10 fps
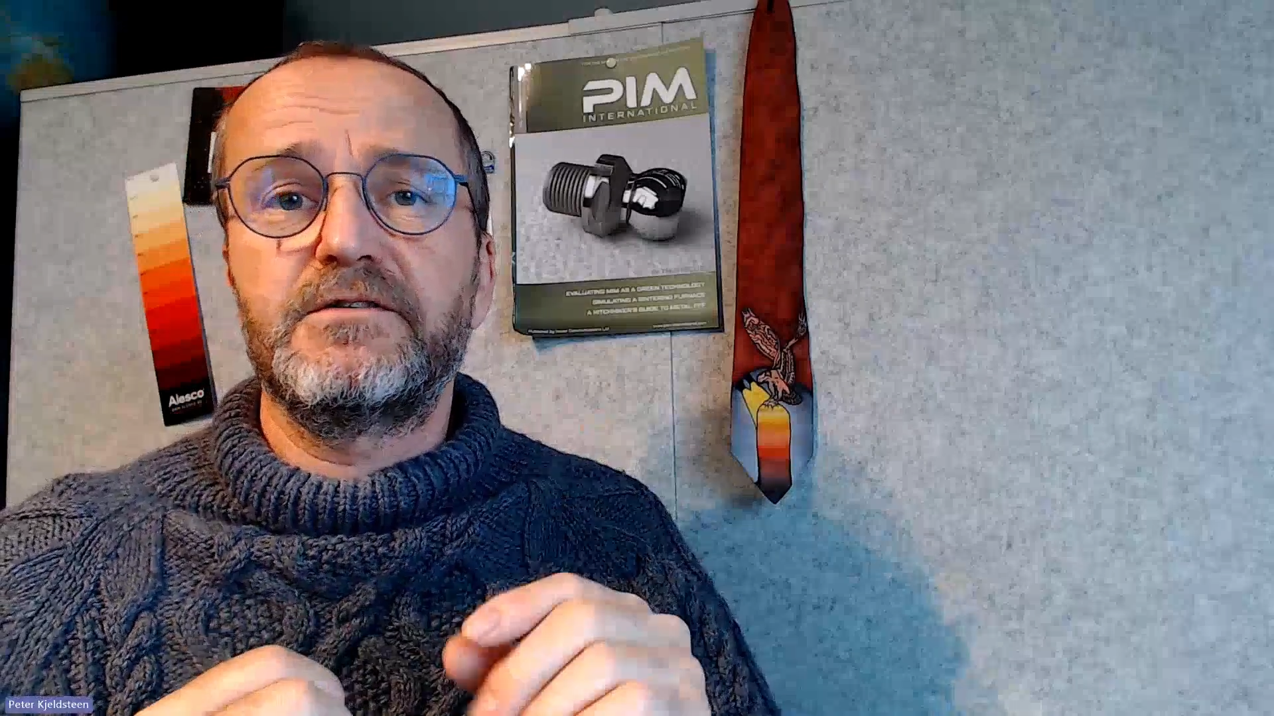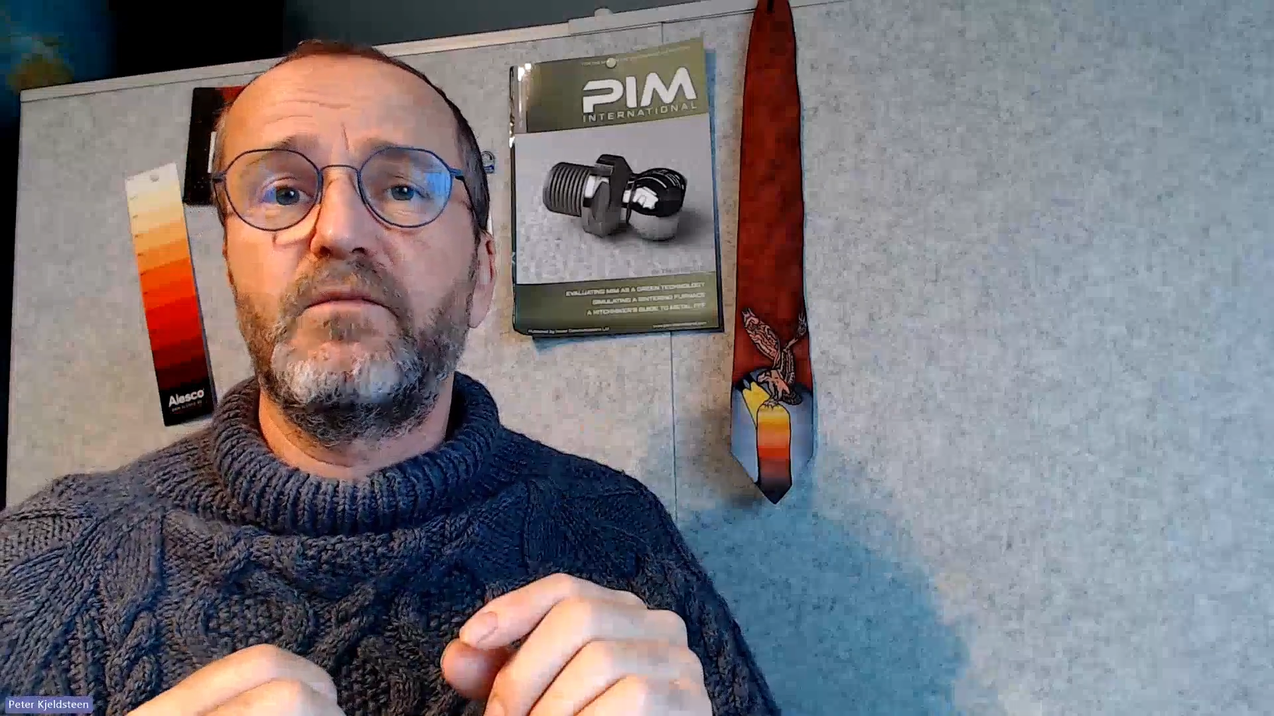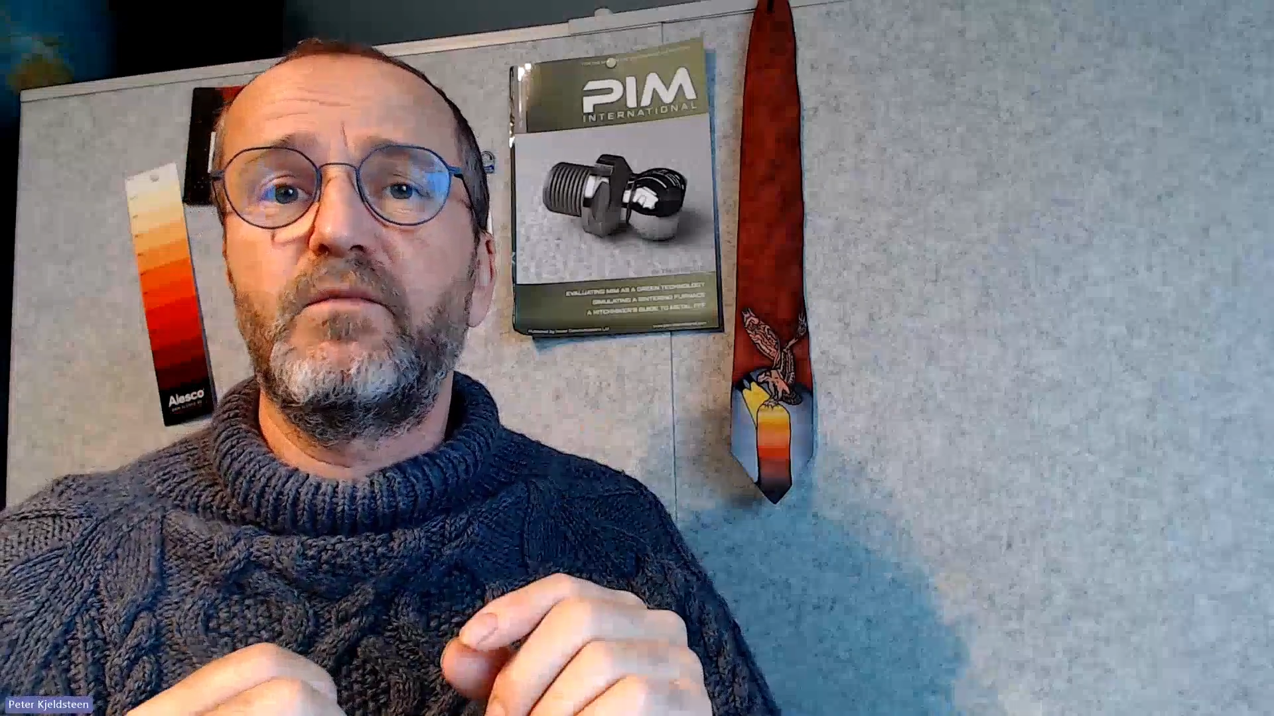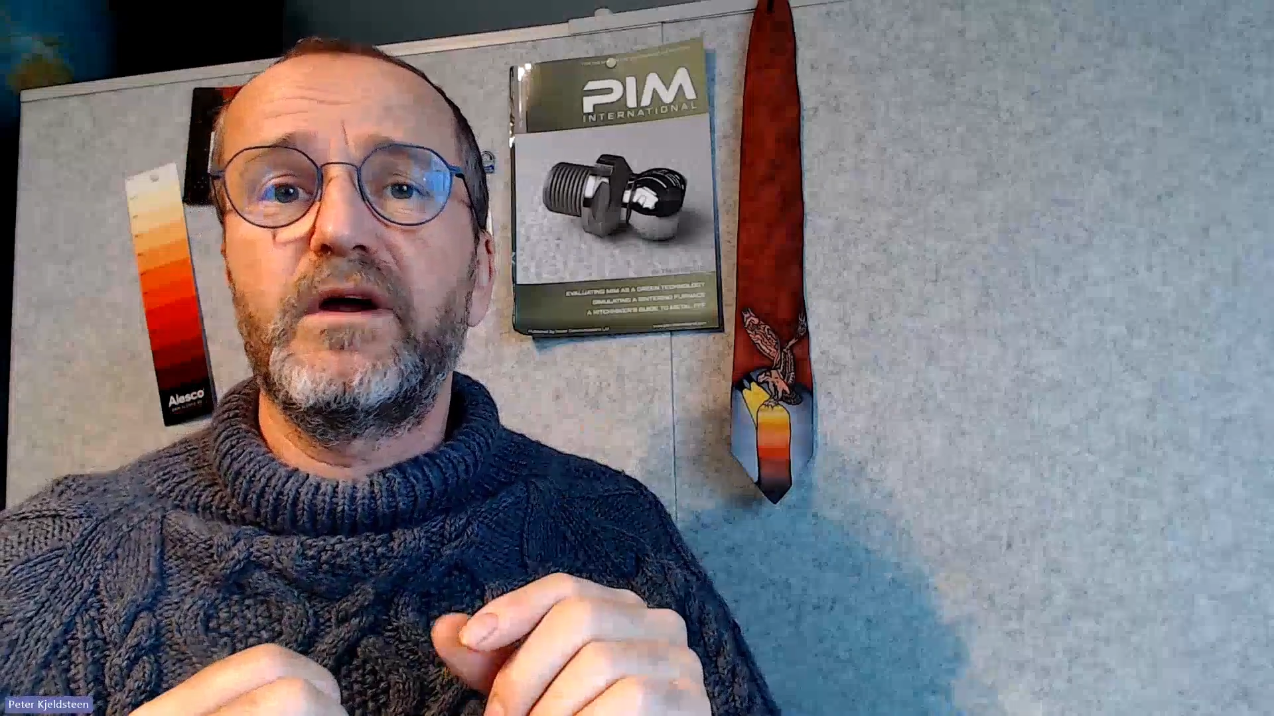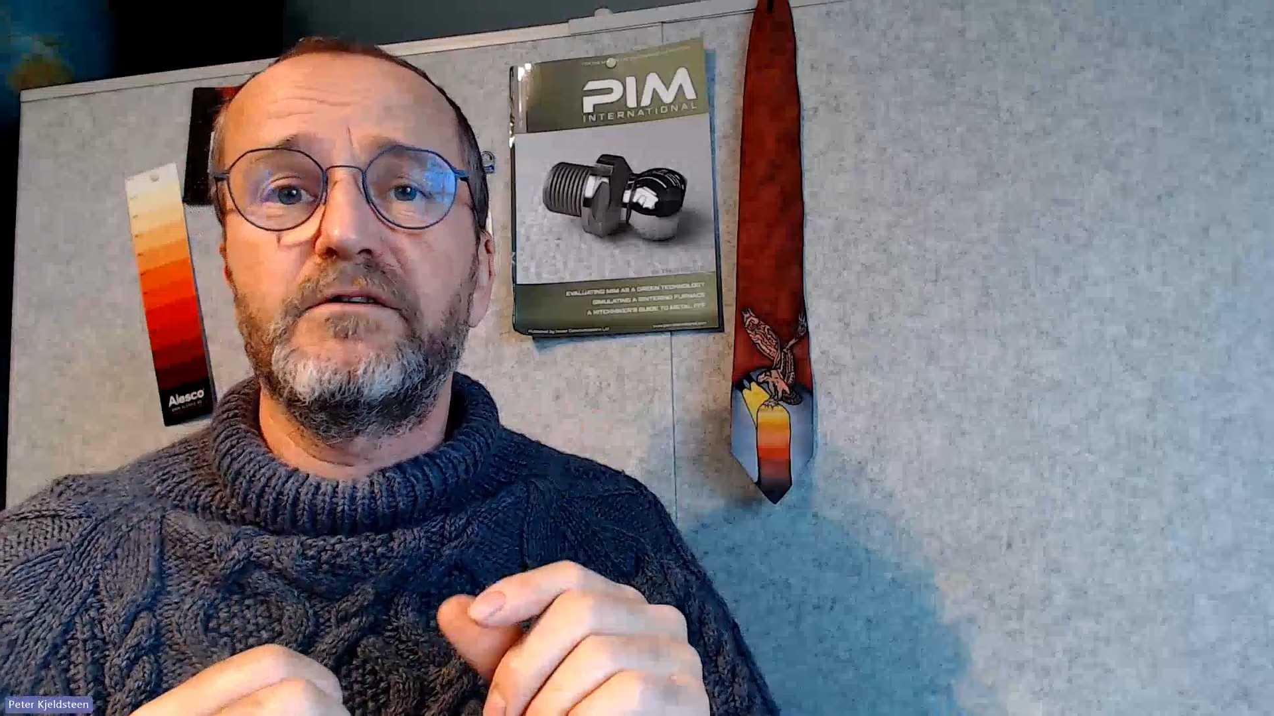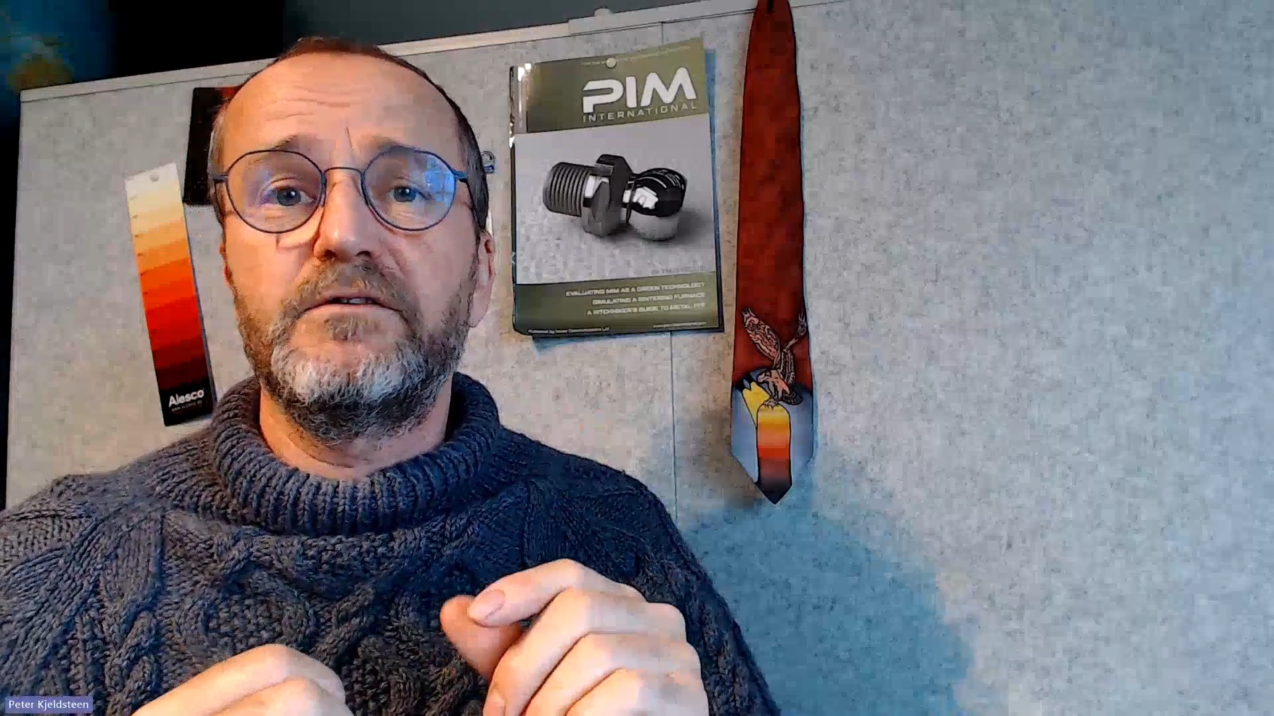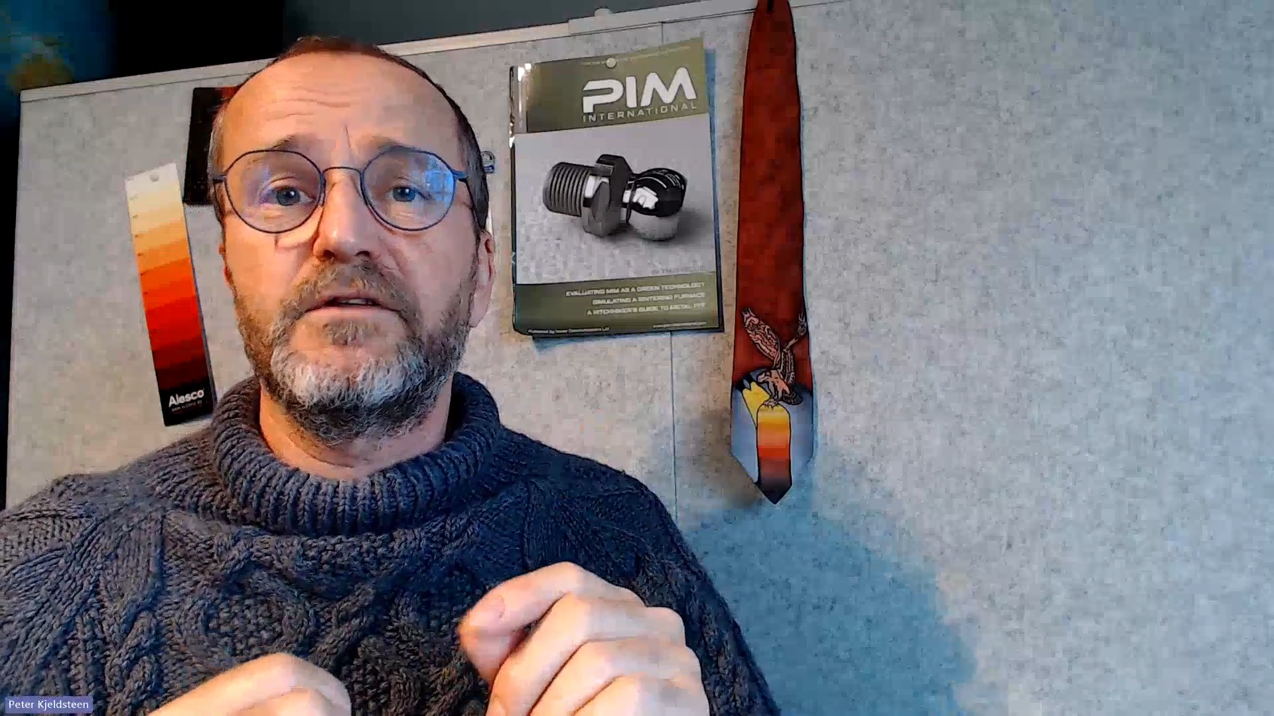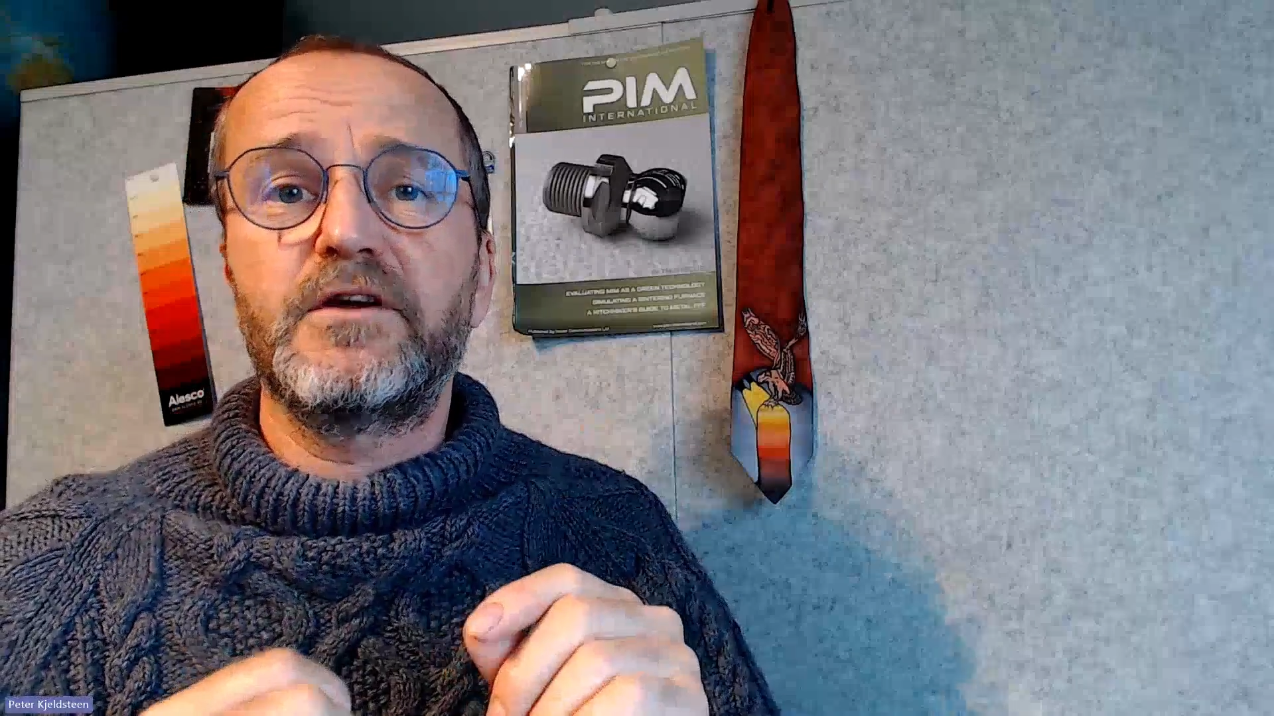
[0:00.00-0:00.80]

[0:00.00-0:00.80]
where the